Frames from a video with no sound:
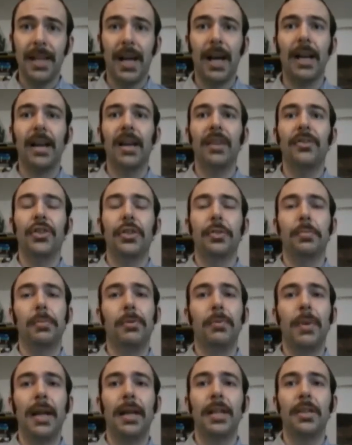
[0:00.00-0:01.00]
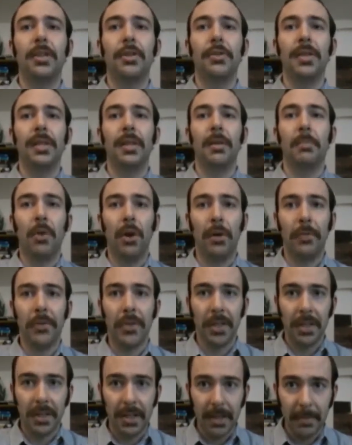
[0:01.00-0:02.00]
I had just reread it using the
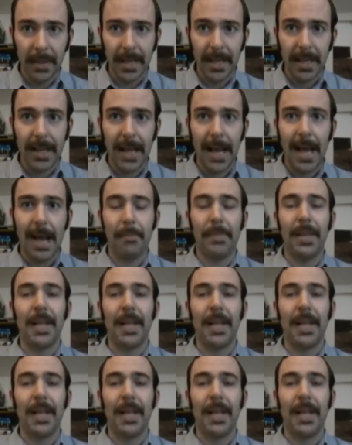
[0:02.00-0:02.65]
Marvel Unlimited app.